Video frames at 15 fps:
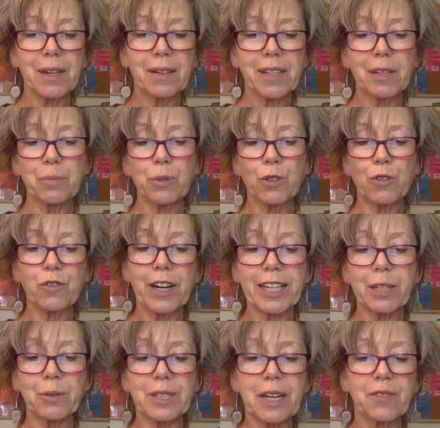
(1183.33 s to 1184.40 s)
Then poor
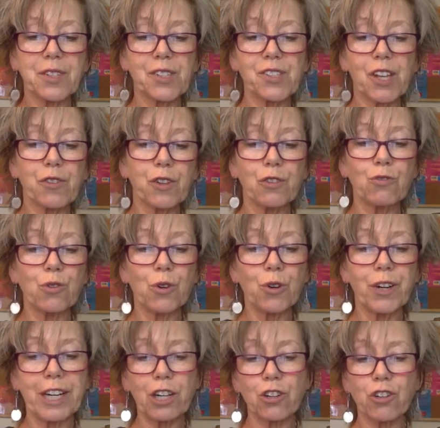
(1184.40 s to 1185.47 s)
Frankie would have to suffer
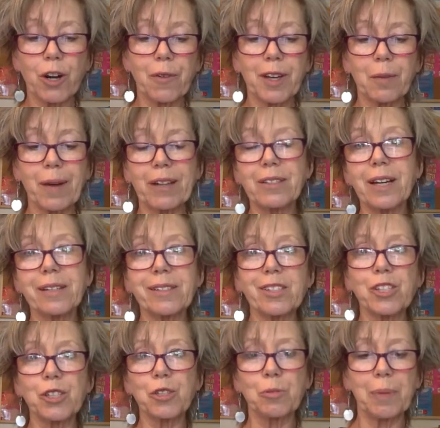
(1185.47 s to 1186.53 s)
Rory crowing about us
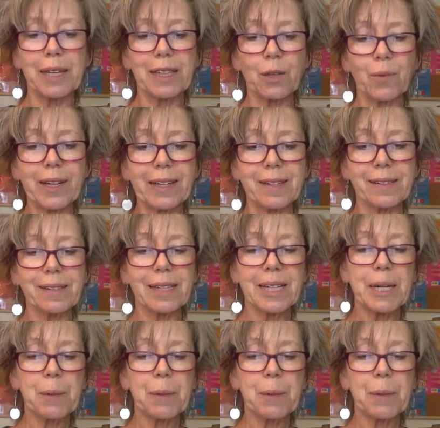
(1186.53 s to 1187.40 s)
two being the winners,